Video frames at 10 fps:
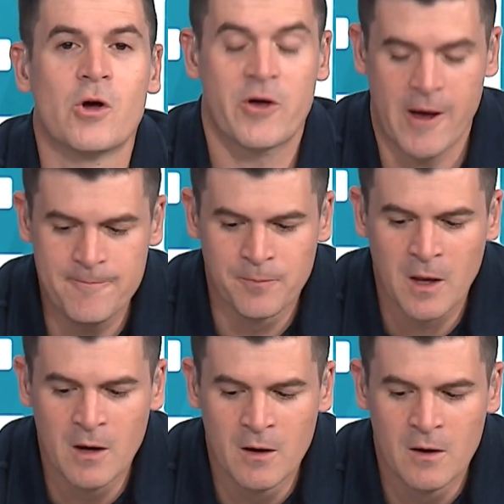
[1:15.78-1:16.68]
okay
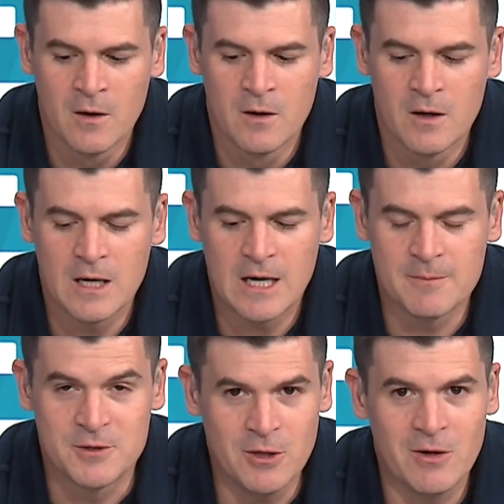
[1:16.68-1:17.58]

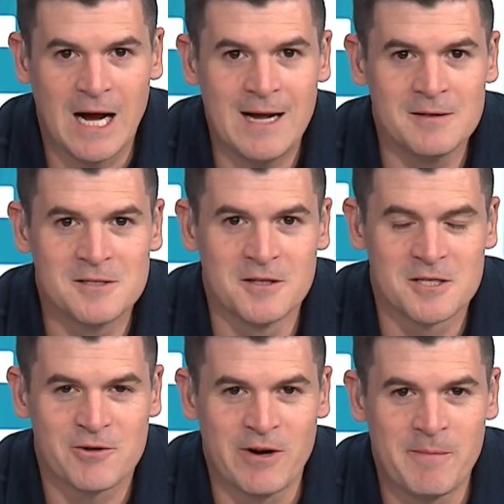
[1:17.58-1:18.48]
uh, dude islands in the
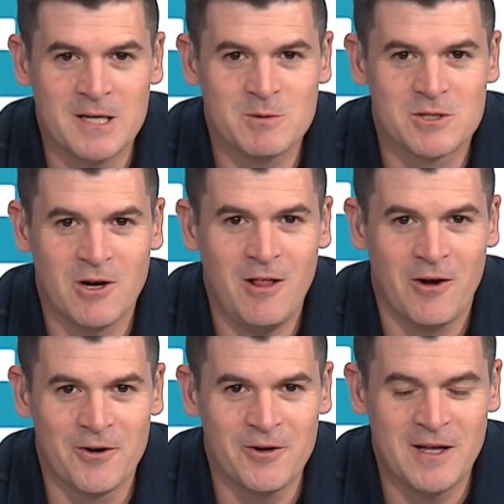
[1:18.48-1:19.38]
stream that's what y'all
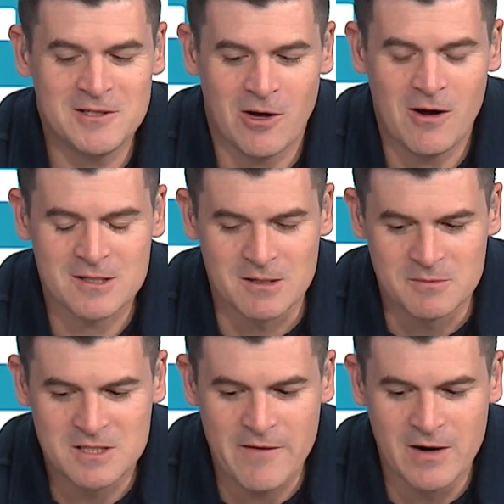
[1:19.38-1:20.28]
are dude that's
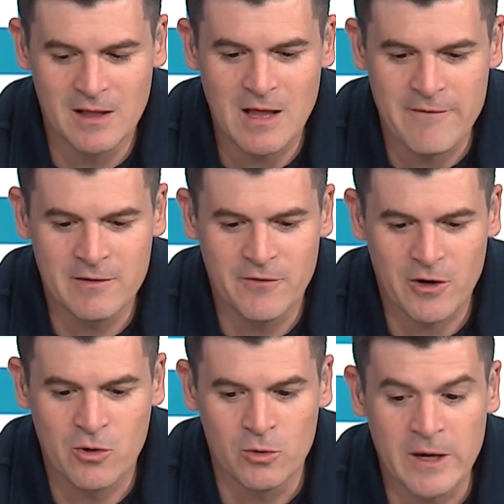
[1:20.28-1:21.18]
awesome 7 and 11
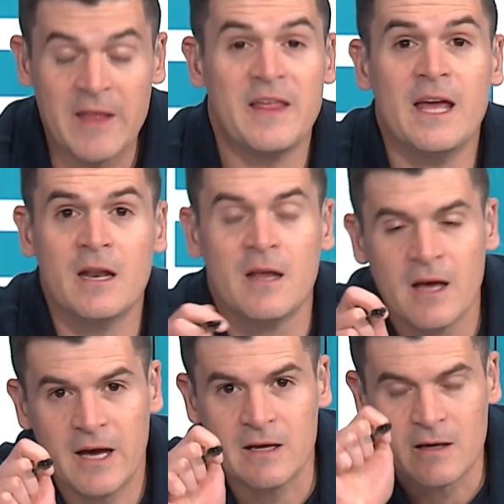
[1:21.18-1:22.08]
very cool and then
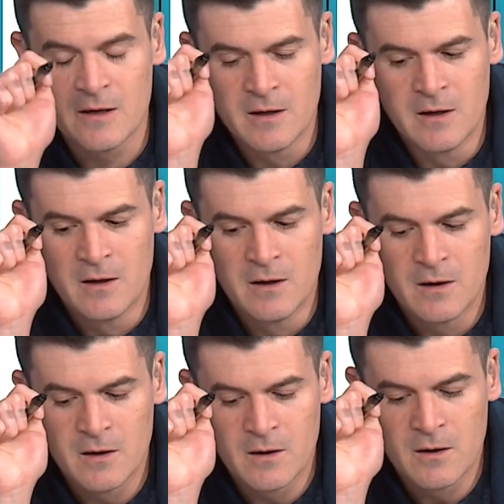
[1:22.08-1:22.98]
hey
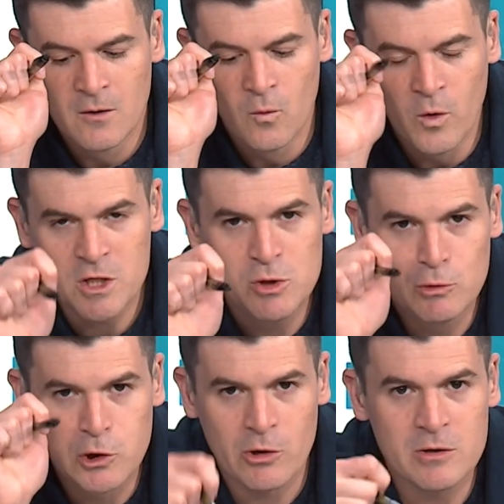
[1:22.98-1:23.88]
what did you
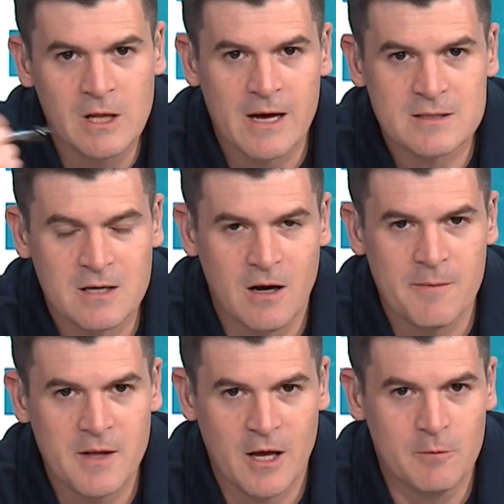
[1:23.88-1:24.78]
learn last
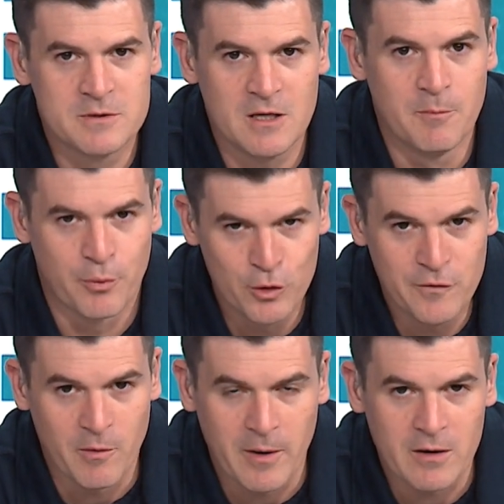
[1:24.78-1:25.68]
time that helped
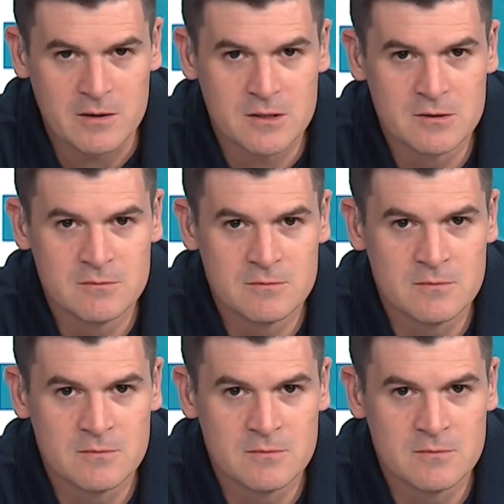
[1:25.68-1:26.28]
improve your marriage?